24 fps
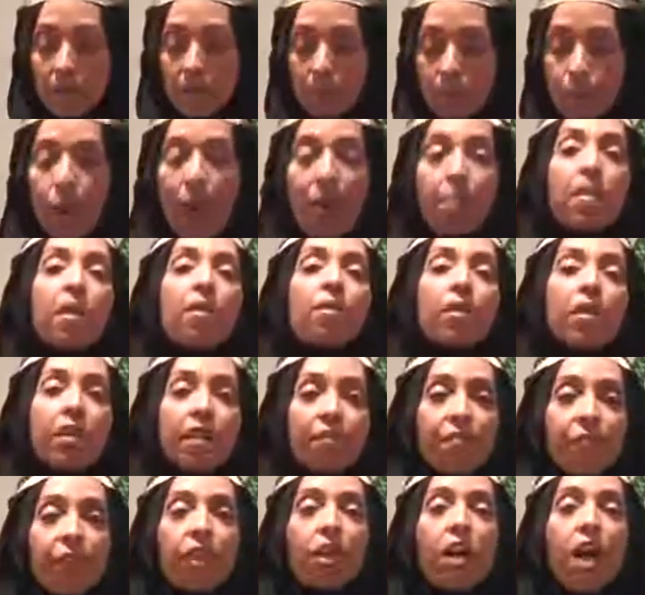primarily
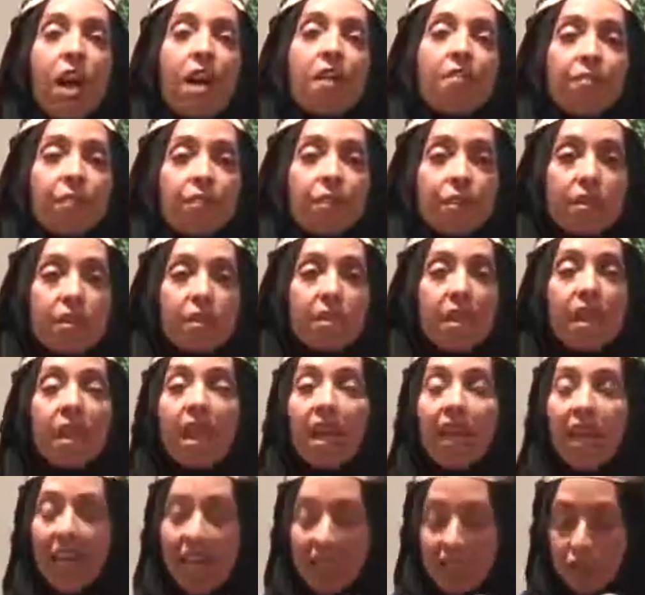for converts.
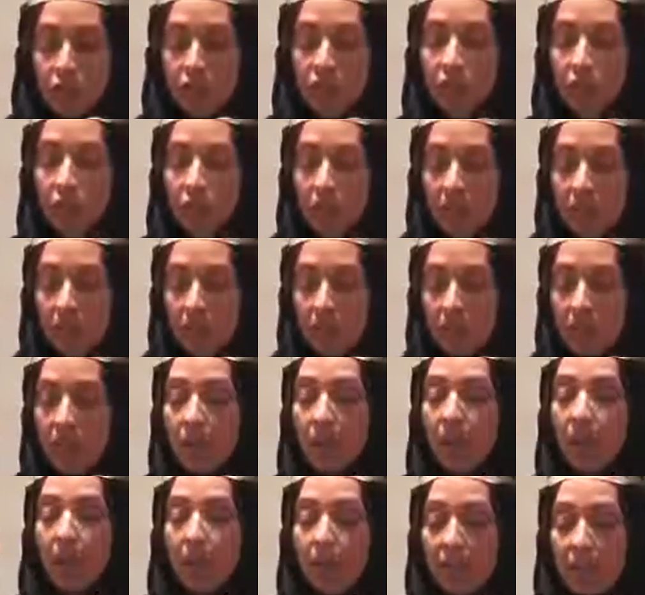And I took
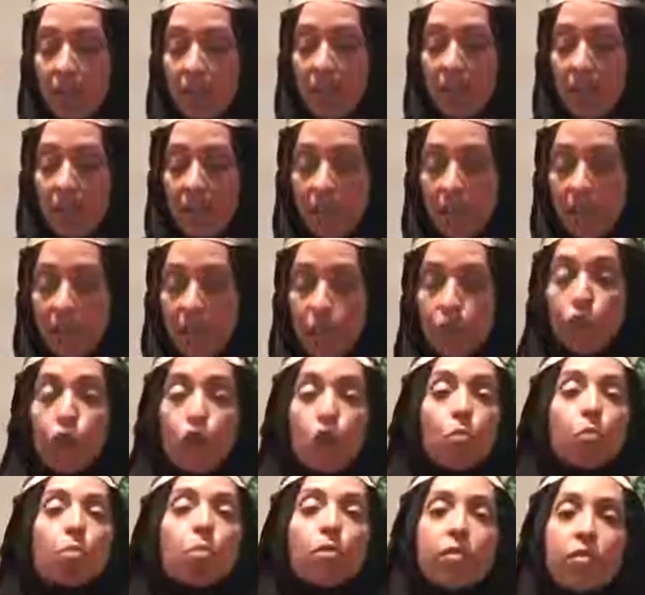the
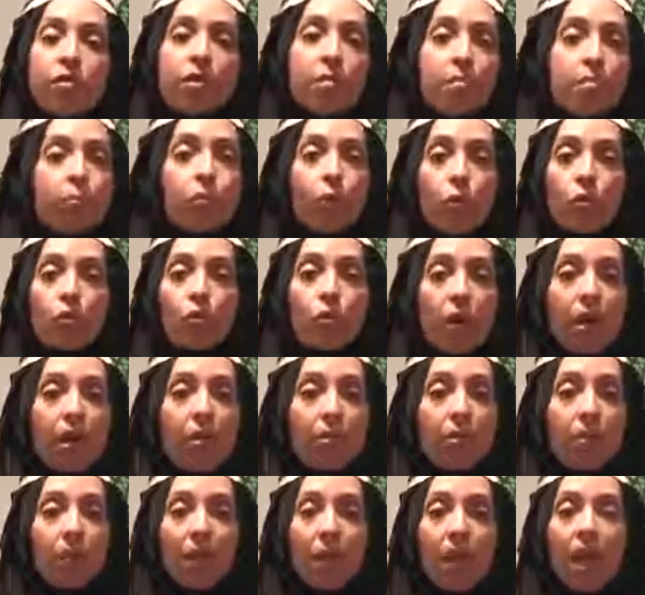New Muslim
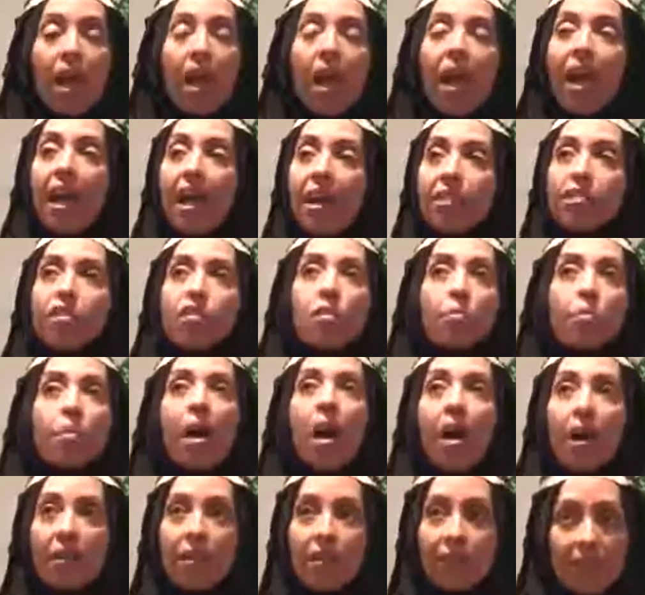program. And
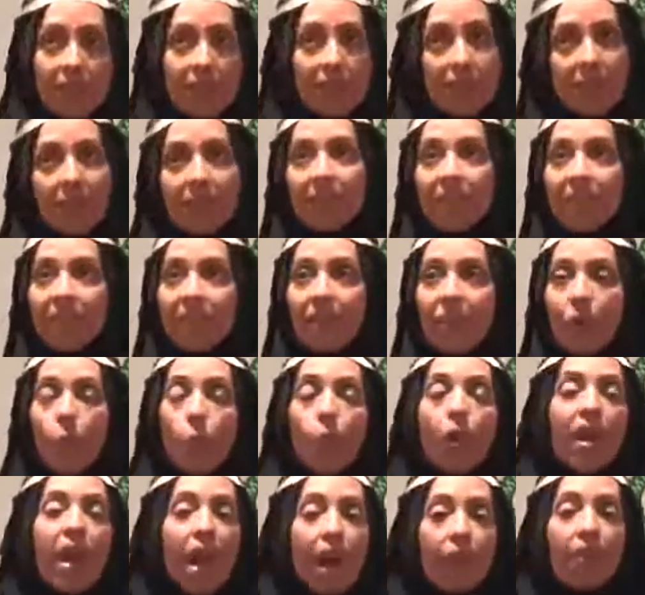subhanAllah,
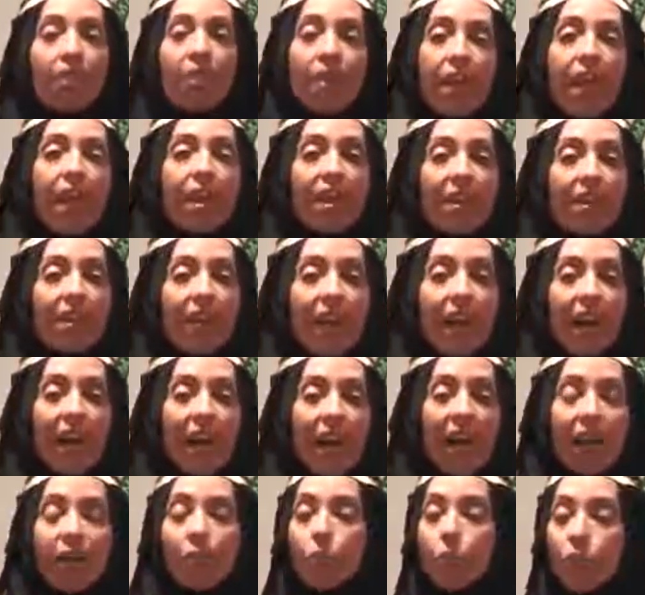without that,
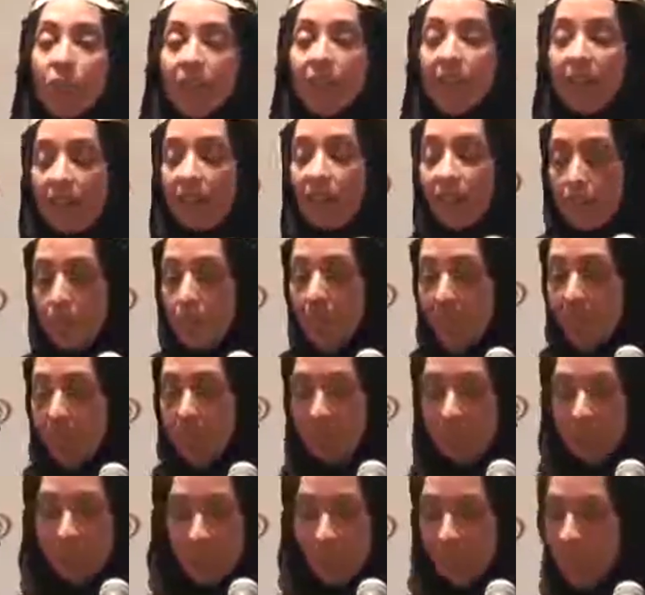I wouldn't even be
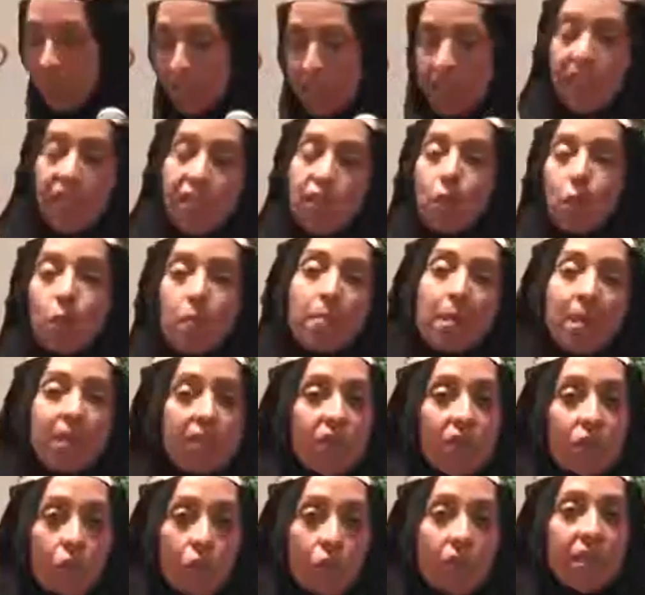able to continue with my
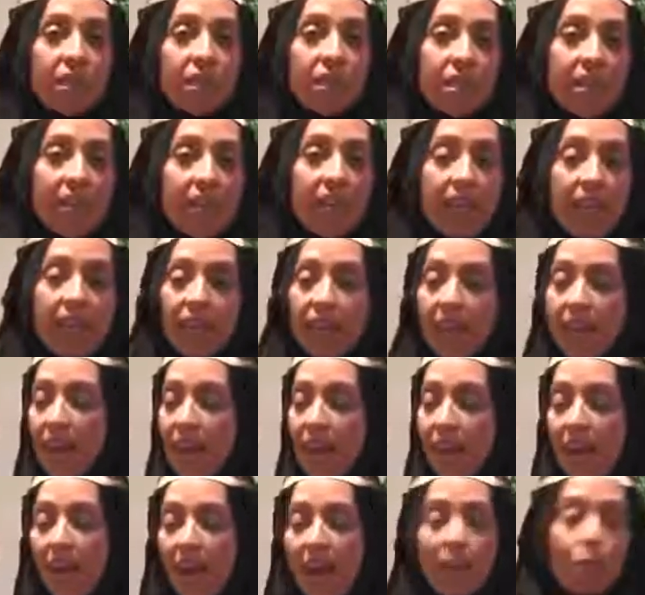story today.
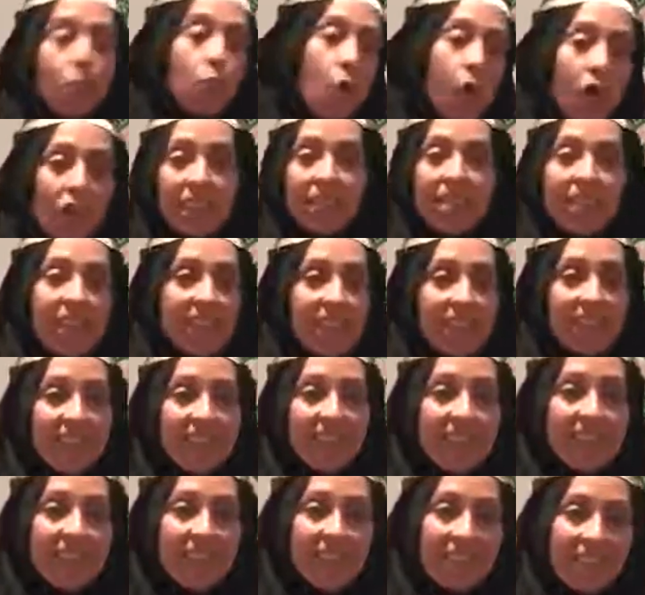I walked
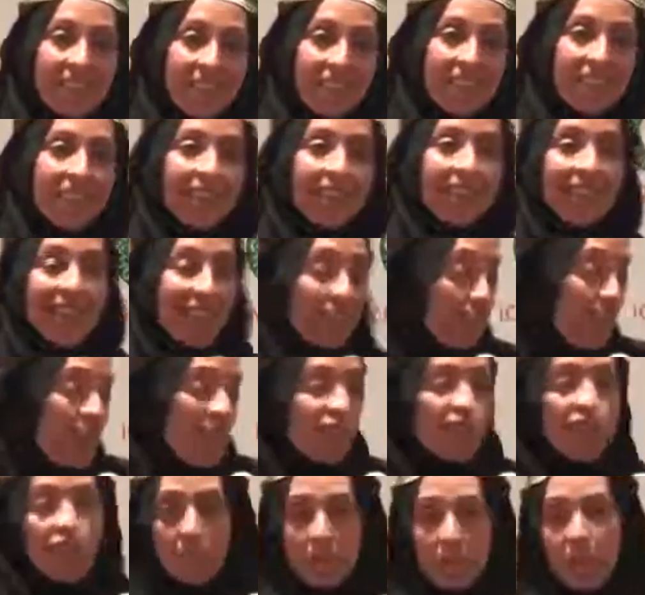in my
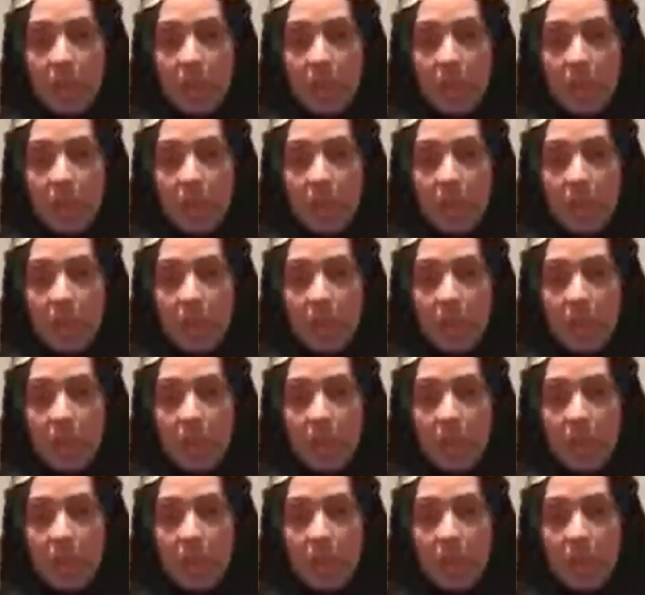gym